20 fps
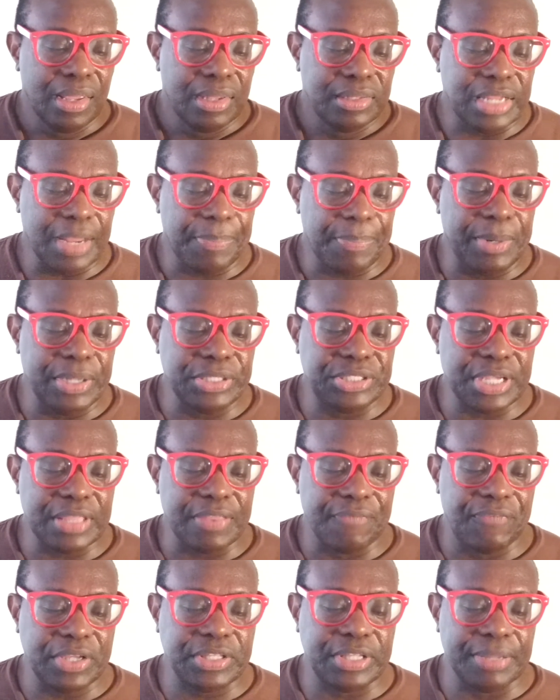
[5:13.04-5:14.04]
Deputies said
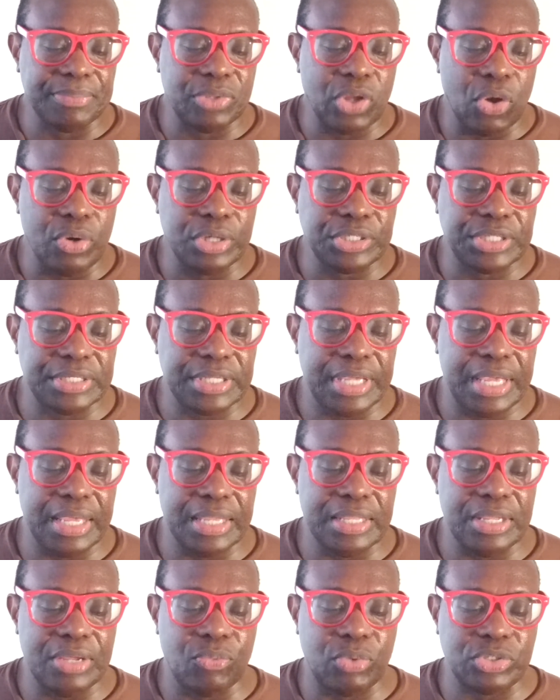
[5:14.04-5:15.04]
the victim noticed
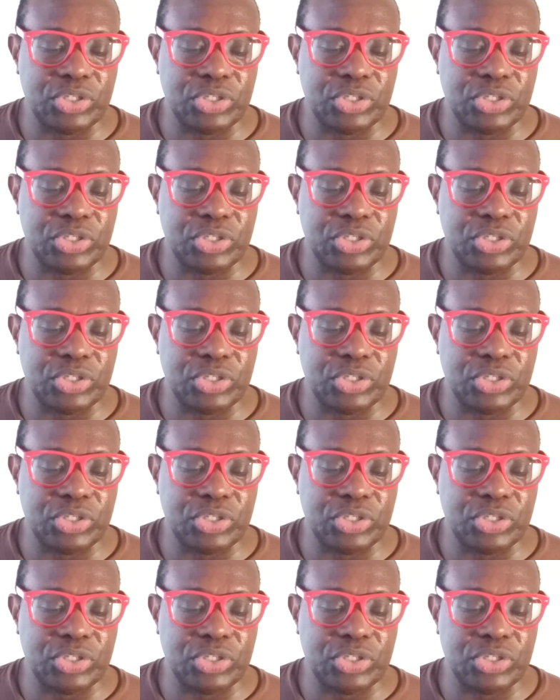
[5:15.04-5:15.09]
Kenyon